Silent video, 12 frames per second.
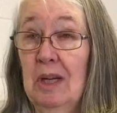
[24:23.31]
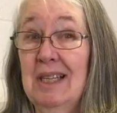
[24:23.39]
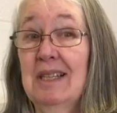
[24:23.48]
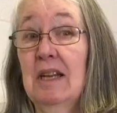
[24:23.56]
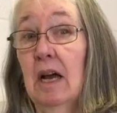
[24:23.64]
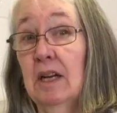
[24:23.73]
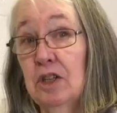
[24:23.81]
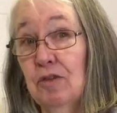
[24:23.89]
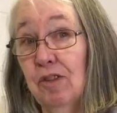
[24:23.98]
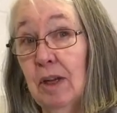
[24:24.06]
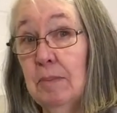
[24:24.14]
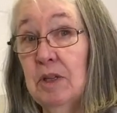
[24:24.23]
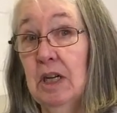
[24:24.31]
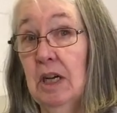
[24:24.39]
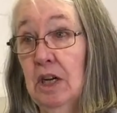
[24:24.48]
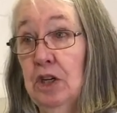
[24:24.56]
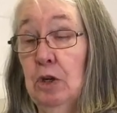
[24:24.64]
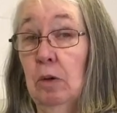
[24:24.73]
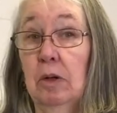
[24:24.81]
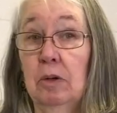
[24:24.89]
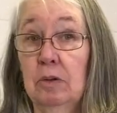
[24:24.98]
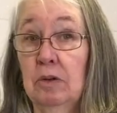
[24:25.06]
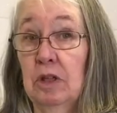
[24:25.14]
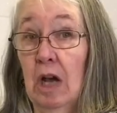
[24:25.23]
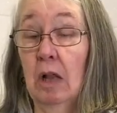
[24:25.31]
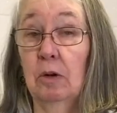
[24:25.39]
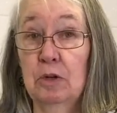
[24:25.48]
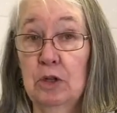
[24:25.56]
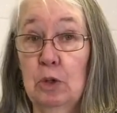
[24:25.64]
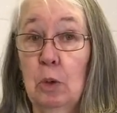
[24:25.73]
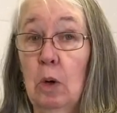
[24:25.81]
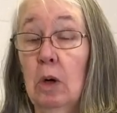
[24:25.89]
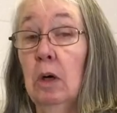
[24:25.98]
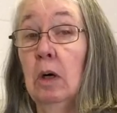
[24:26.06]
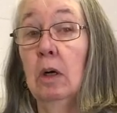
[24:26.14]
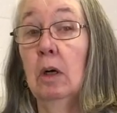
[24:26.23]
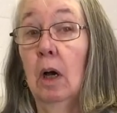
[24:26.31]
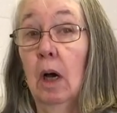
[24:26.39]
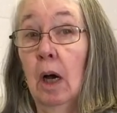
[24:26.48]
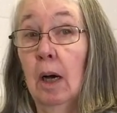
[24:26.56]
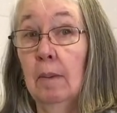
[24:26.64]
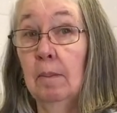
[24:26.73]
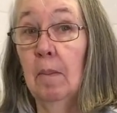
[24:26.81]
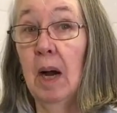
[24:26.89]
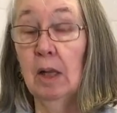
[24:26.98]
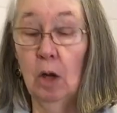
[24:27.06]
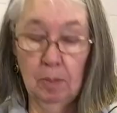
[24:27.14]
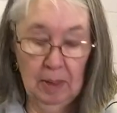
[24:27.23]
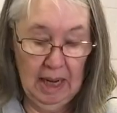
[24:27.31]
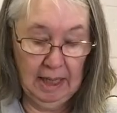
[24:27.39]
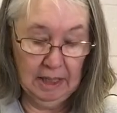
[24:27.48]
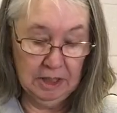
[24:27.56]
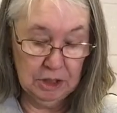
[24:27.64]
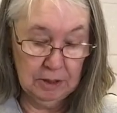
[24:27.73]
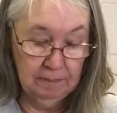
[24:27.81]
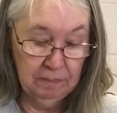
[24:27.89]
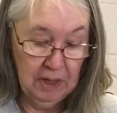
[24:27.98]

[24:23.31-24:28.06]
It's not as flimsy as your little dollar store Mylar blankets.